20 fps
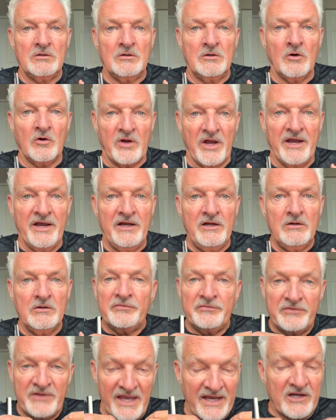Okay?
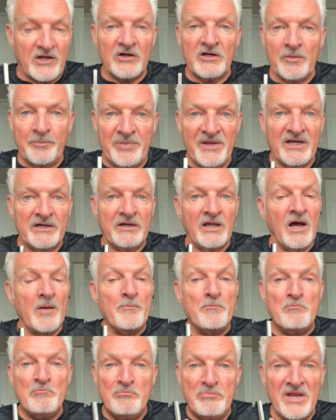That could have been
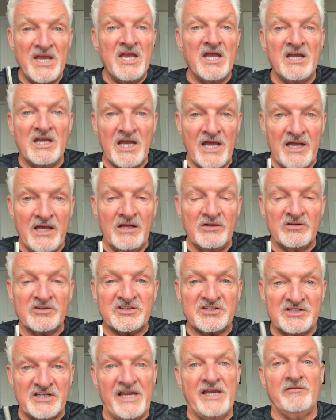a big
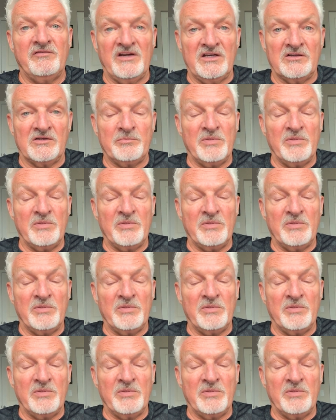savings,